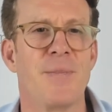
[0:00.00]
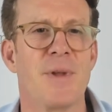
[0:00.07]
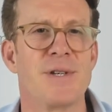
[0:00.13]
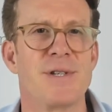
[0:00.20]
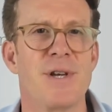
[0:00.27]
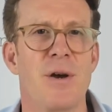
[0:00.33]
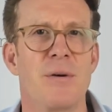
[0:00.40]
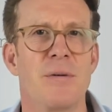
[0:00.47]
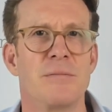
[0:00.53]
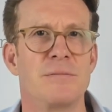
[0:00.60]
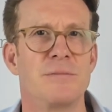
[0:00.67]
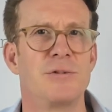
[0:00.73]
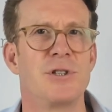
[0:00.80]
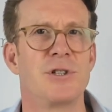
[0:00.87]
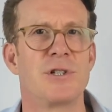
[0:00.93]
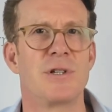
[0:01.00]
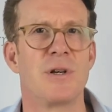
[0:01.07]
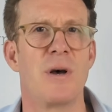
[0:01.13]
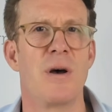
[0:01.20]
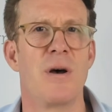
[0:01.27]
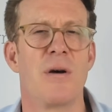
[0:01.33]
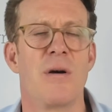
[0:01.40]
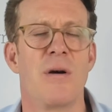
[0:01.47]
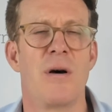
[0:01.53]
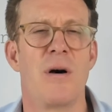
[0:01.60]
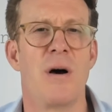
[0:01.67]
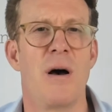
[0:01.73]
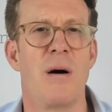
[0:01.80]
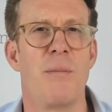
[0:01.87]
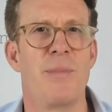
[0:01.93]
so just to
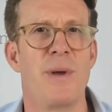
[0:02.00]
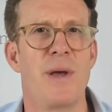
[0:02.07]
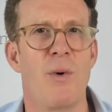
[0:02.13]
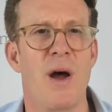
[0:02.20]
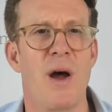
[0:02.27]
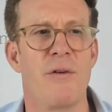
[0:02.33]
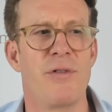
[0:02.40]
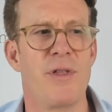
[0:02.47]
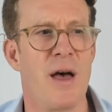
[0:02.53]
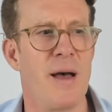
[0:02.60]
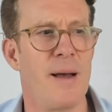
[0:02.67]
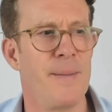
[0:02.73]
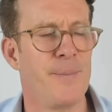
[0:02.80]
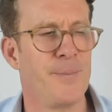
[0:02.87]
be aware of that.